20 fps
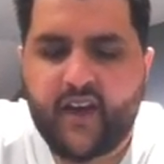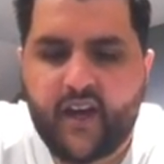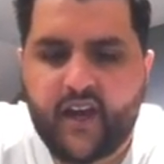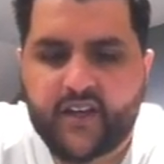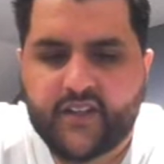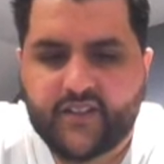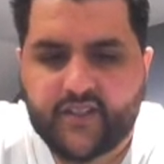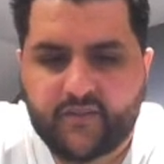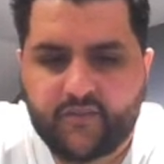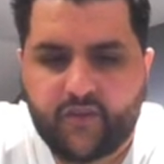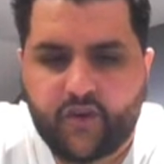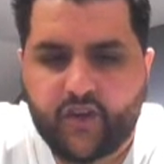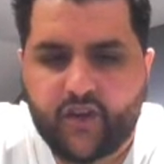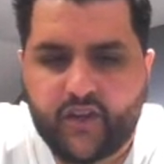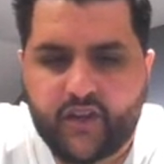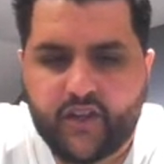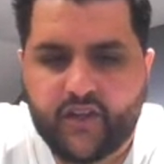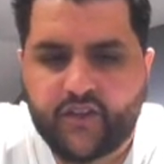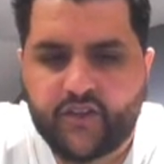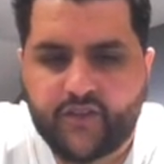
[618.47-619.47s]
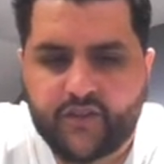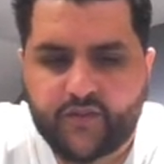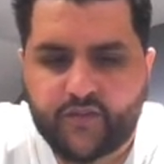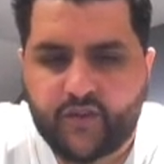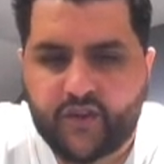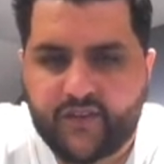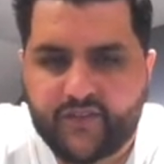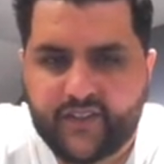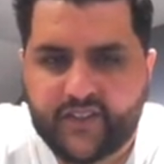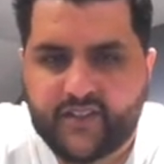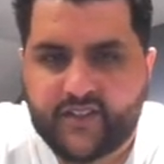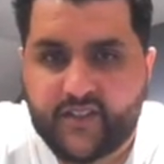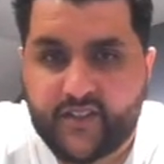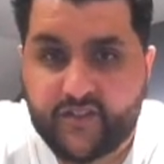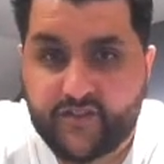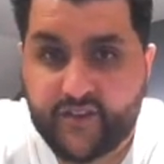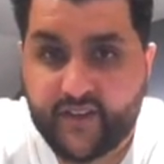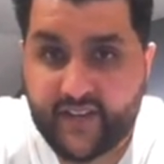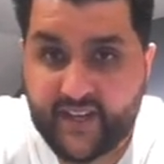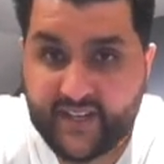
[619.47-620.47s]
someone who's worth
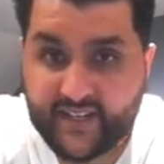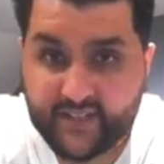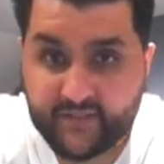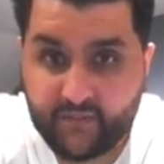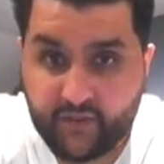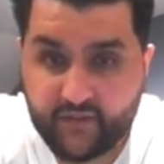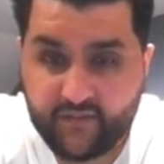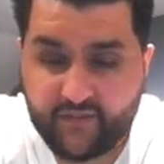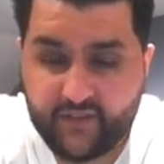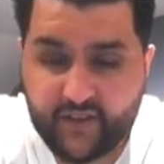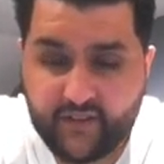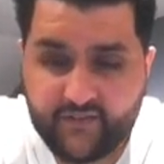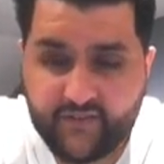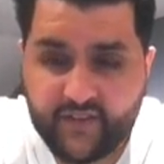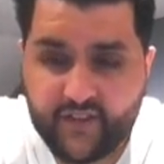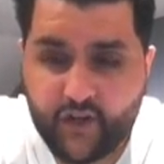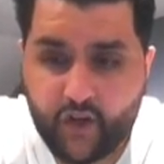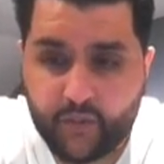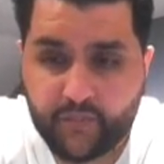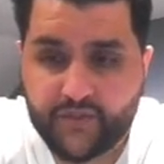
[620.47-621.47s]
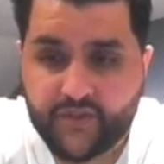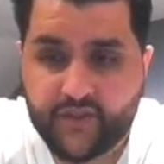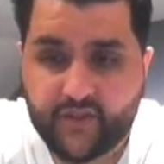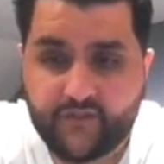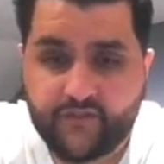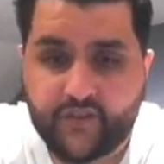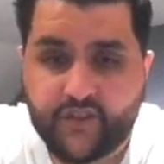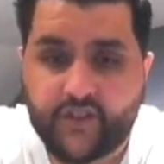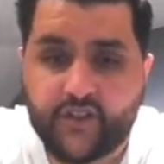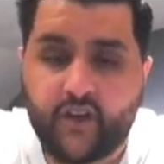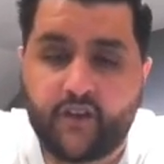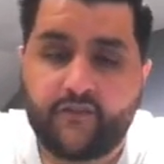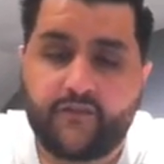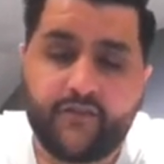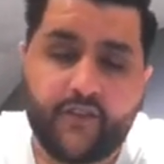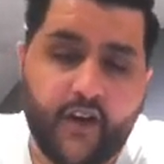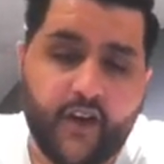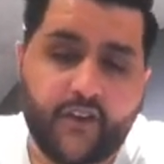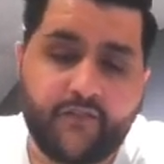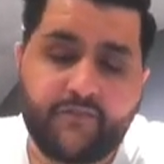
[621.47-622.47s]
considering, and he's my 5th option for top
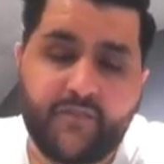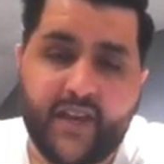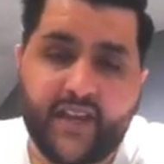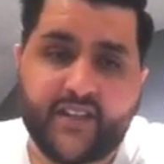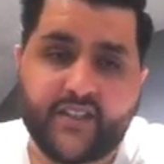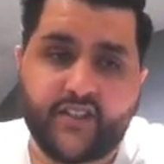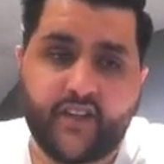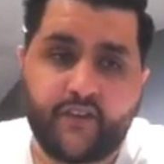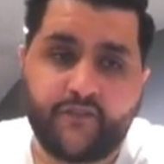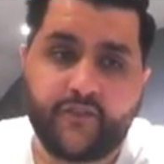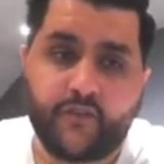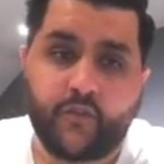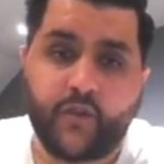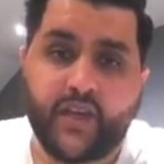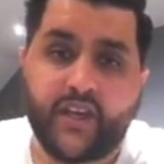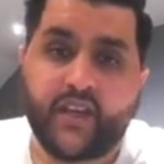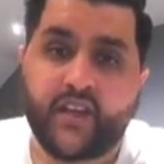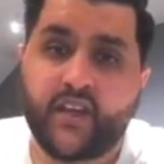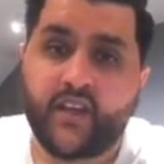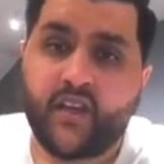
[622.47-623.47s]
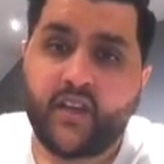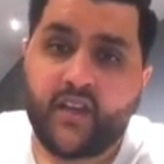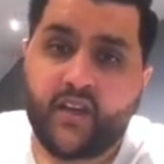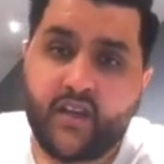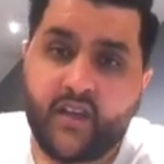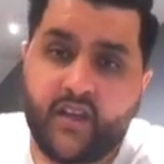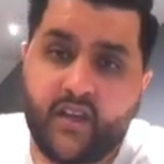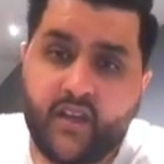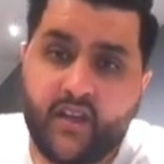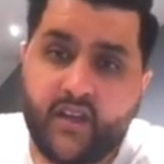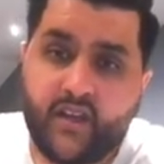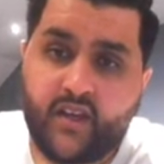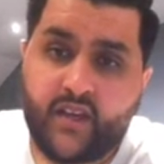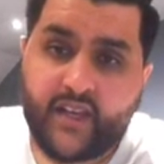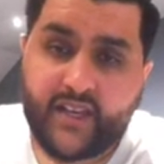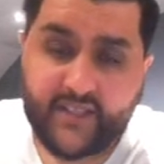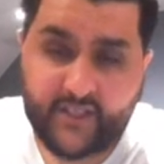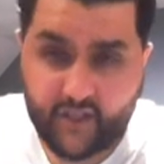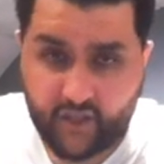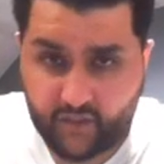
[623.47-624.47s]
5 picks of the week.
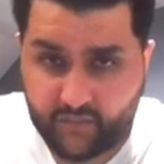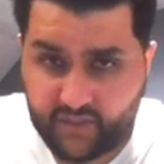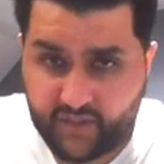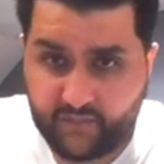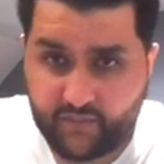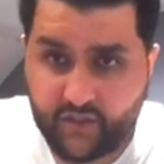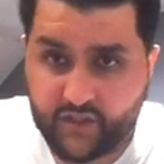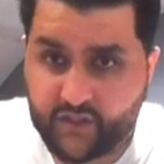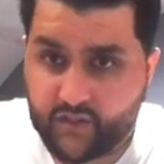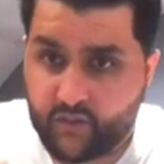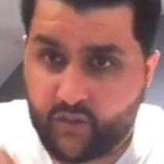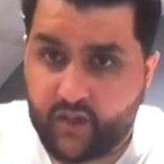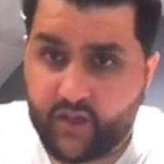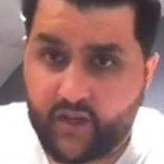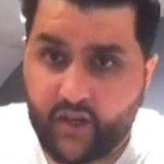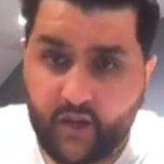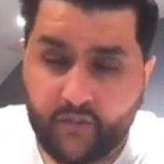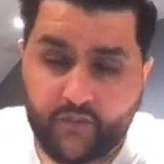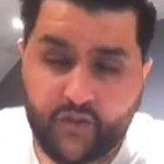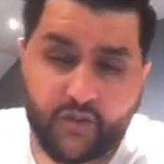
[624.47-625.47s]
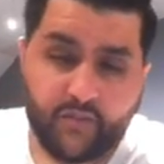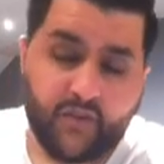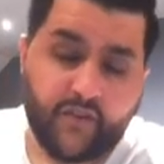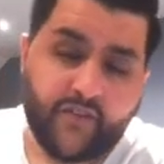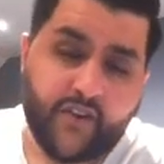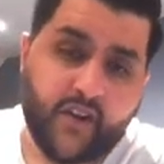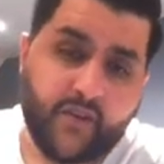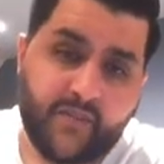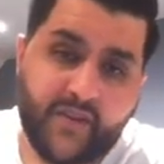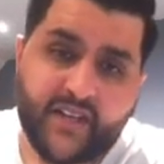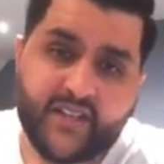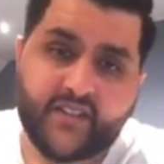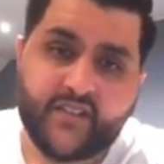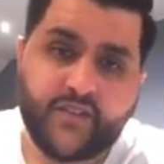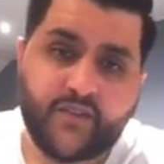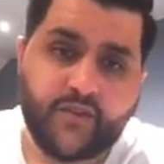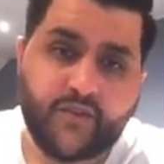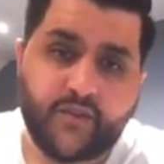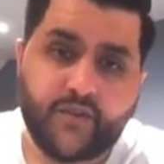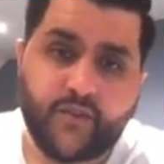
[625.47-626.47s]
Is he going to be in my squad? I'm doing my very best
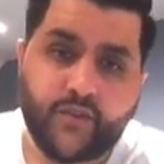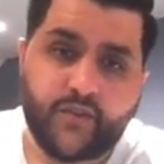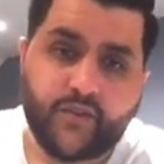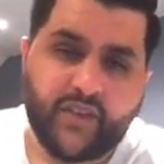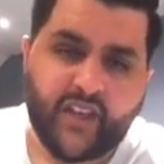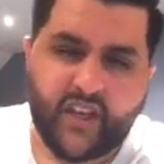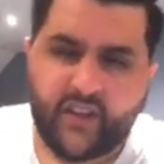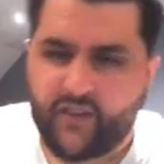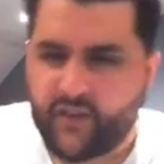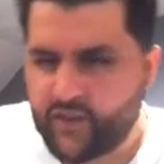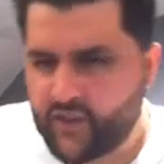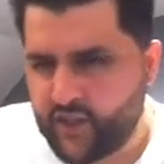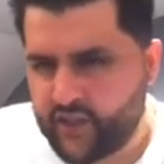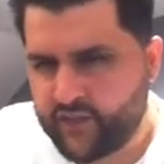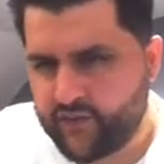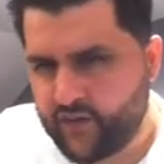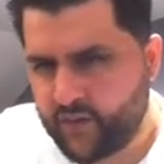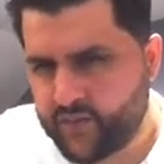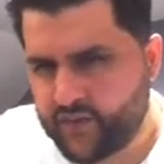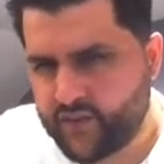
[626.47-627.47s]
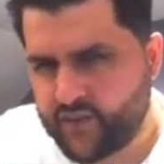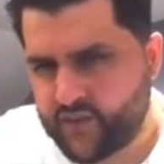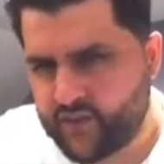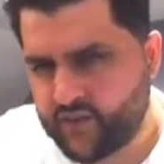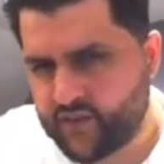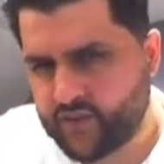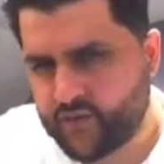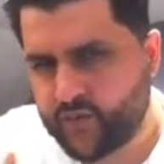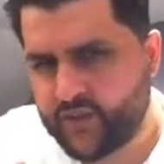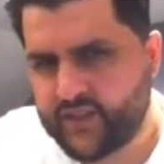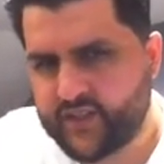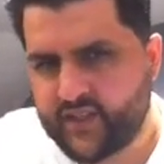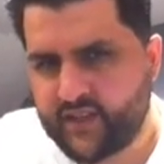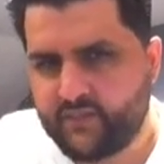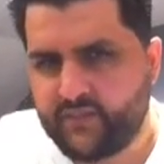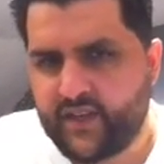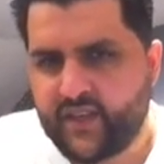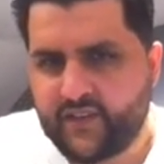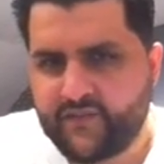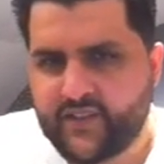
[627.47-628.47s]
to think of alternative options to squeeze
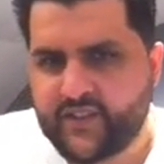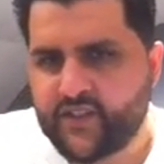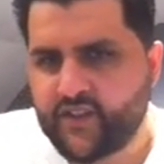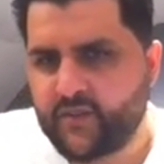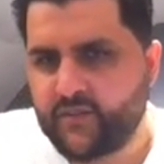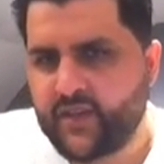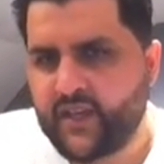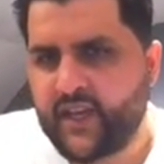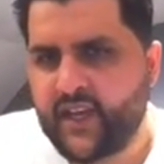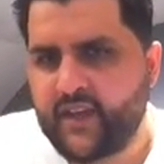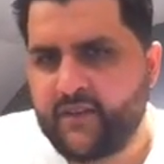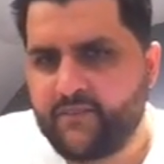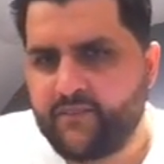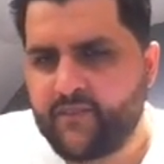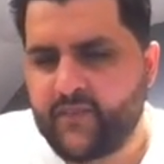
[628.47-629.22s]
him in. If it's going to be him,